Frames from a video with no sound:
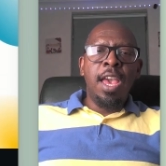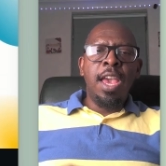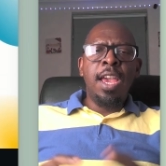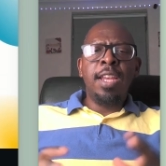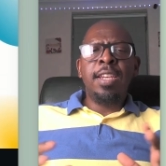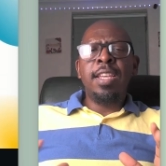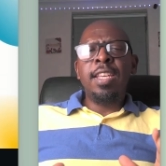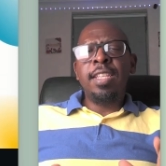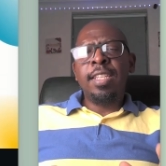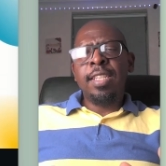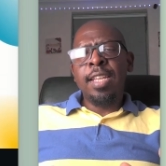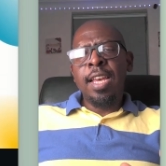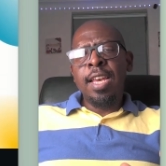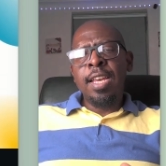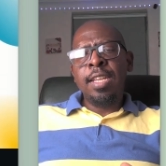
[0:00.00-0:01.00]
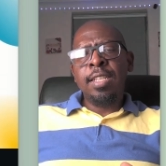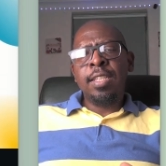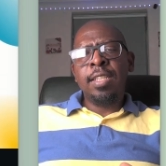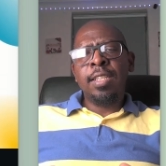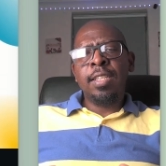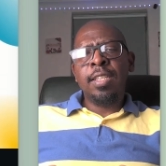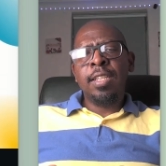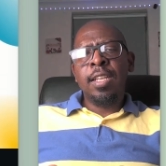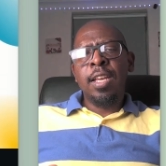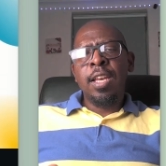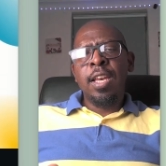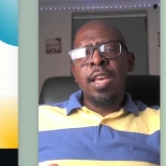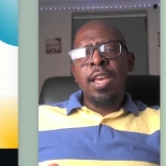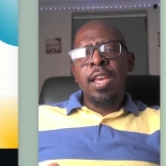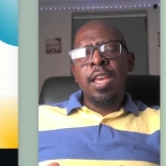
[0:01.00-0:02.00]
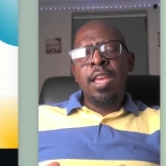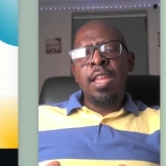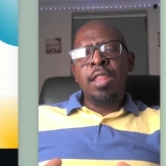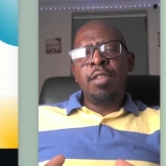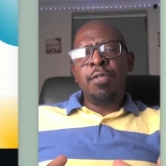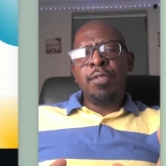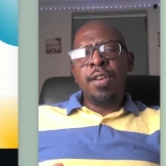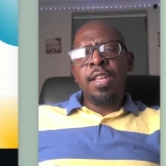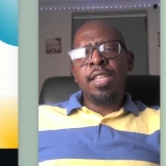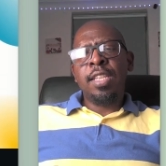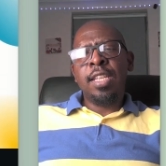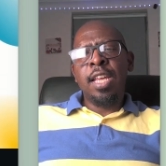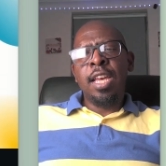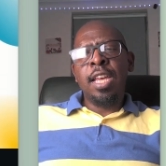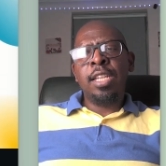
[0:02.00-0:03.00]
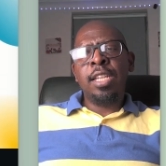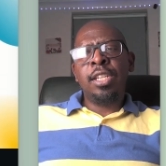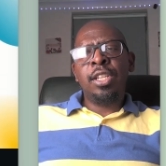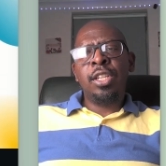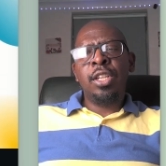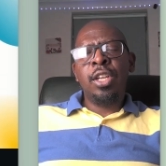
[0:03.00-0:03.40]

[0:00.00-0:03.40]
And he says in the first stage,